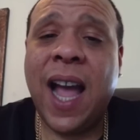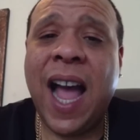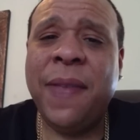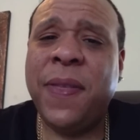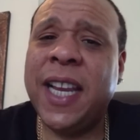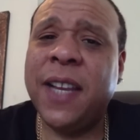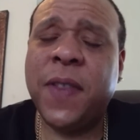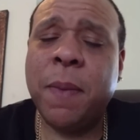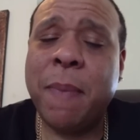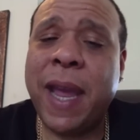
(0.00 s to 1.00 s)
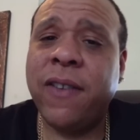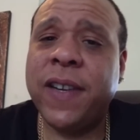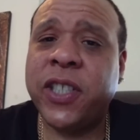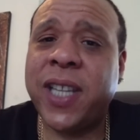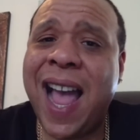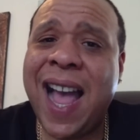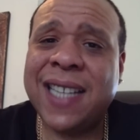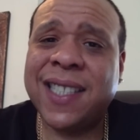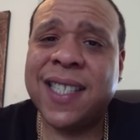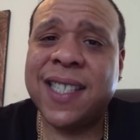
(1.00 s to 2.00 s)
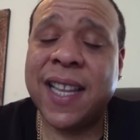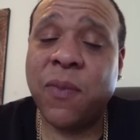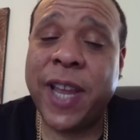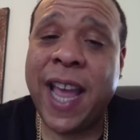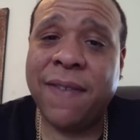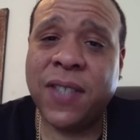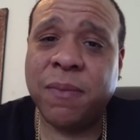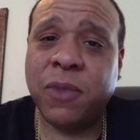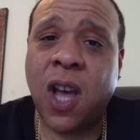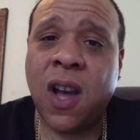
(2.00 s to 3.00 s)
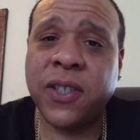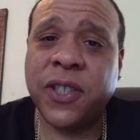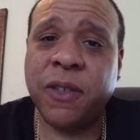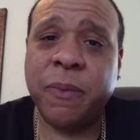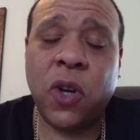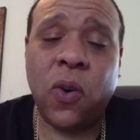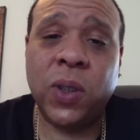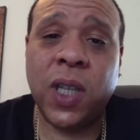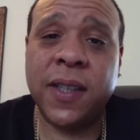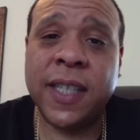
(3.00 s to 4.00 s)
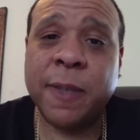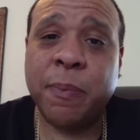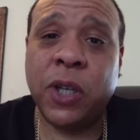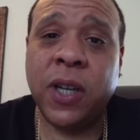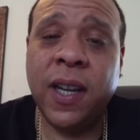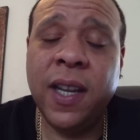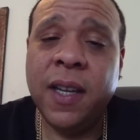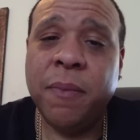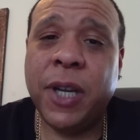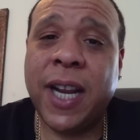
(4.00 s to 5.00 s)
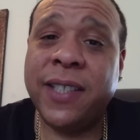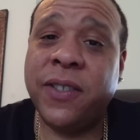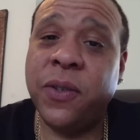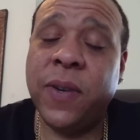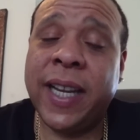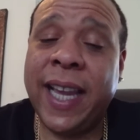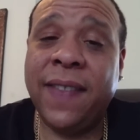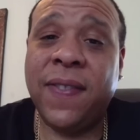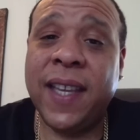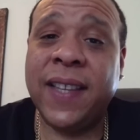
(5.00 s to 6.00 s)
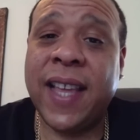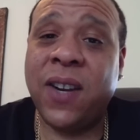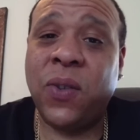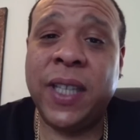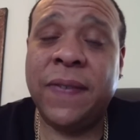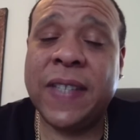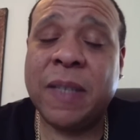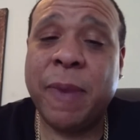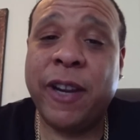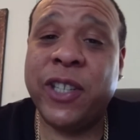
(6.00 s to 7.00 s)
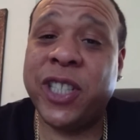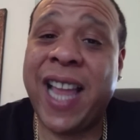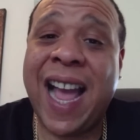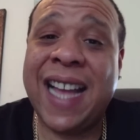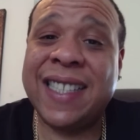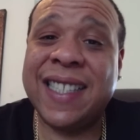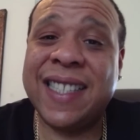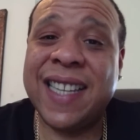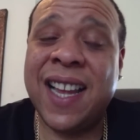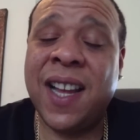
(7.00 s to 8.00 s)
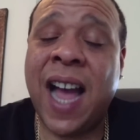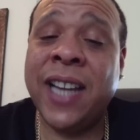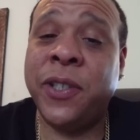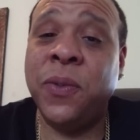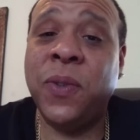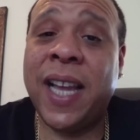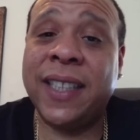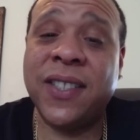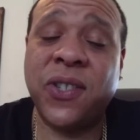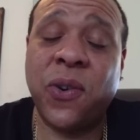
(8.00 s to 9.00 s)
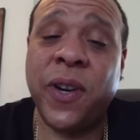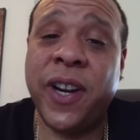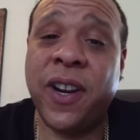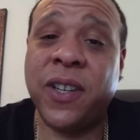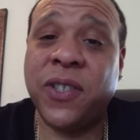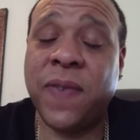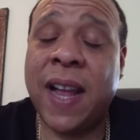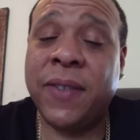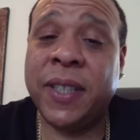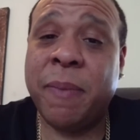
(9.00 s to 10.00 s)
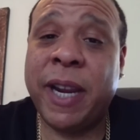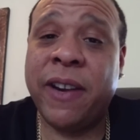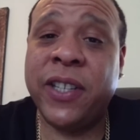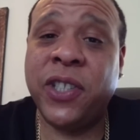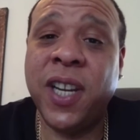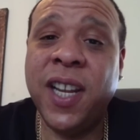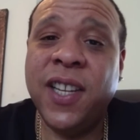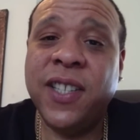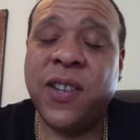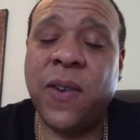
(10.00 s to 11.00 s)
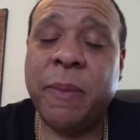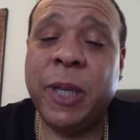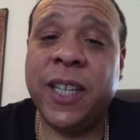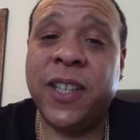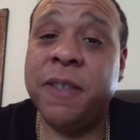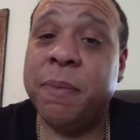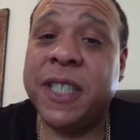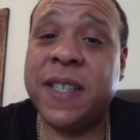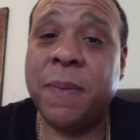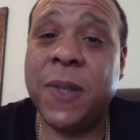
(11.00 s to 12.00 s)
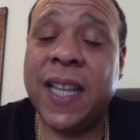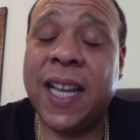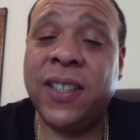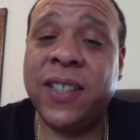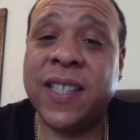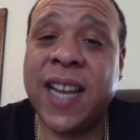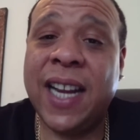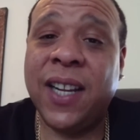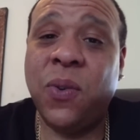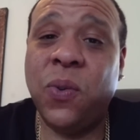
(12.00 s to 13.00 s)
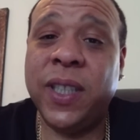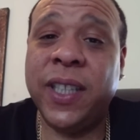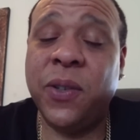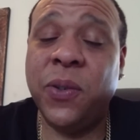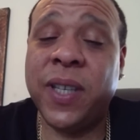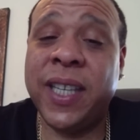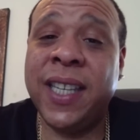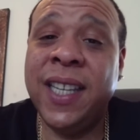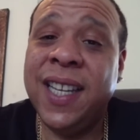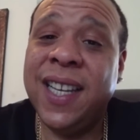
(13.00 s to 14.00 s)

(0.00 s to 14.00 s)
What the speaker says: I think if the marriage lasts, then we have some long-term hold on this book. But I do, again, think that only if this marriage lasts. I do like the story arc surrounding the marriage. So, I mean, it could be something that looks kind of cool and kooky.